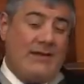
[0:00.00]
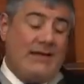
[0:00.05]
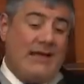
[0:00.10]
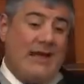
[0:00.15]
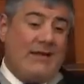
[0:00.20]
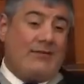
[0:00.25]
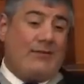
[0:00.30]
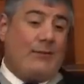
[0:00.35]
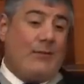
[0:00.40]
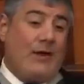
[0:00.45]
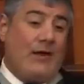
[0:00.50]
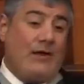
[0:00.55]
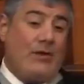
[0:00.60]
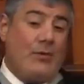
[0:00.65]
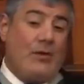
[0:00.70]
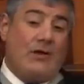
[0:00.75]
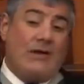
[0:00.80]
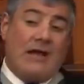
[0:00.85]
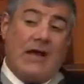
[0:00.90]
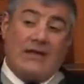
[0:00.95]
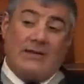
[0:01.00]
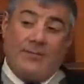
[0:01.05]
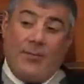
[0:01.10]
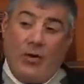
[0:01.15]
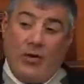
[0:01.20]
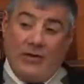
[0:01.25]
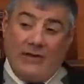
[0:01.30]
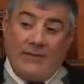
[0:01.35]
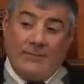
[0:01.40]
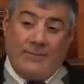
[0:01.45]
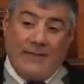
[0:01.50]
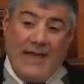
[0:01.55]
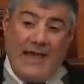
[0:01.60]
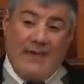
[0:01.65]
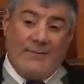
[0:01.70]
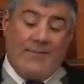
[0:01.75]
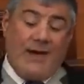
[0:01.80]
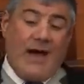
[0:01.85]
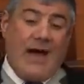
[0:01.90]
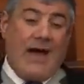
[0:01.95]
That's why you were not born in
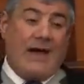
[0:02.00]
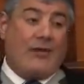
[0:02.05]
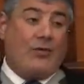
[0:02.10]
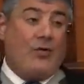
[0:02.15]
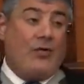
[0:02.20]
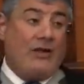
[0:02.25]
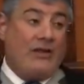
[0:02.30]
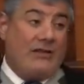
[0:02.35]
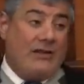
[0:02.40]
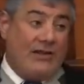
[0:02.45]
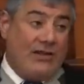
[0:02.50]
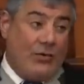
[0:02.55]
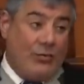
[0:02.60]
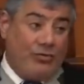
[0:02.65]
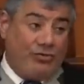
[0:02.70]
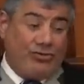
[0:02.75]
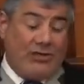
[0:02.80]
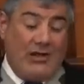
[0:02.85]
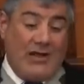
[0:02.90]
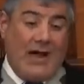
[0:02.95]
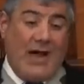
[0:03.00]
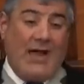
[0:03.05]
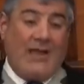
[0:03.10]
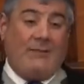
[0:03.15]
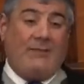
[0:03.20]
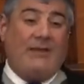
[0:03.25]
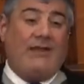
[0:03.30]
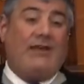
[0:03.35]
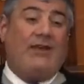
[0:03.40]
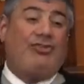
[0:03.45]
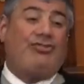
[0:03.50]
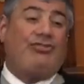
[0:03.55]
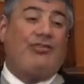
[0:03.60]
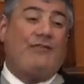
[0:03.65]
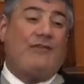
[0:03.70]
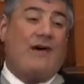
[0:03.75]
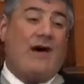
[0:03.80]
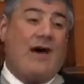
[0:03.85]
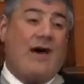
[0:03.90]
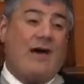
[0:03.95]
Bnei Brak or in Yerushalayim, in
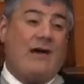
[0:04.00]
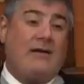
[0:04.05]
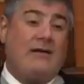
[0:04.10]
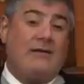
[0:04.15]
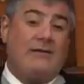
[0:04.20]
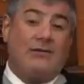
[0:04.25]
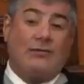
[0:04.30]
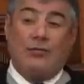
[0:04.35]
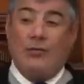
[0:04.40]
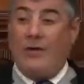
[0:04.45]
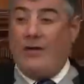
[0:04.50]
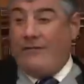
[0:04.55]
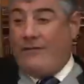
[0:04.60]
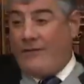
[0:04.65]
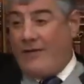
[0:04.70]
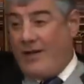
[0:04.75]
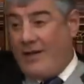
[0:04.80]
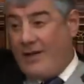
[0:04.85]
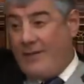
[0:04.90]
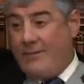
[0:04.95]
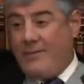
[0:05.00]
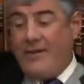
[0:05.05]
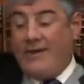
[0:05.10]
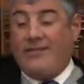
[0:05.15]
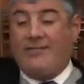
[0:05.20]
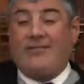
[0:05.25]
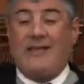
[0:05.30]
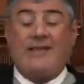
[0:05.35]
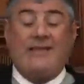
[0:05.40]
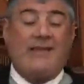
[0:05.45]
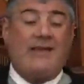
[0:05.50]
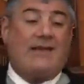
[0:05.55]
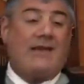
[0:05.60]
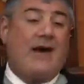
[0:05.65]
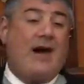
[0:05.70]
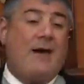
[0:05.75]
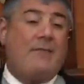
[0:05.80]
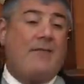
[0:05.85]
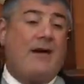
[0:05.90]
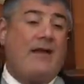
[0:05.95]
Yeshiva, to a very big tzaddik
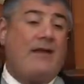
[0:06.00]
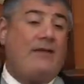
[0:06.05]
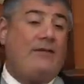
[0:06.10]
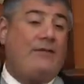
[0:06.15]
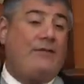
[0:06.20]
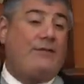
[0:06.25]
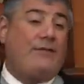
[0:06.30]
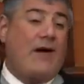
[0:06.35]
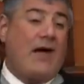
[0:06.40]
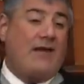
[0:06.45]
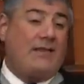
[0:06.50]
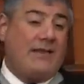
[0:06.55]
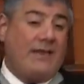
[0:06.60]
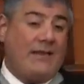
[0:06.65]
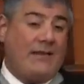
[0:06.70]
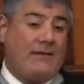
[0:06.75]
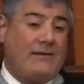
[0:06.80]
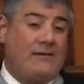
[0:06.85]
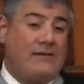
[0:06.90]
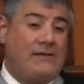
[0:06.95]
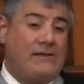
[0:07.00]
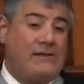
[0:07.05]
rabbi, your father.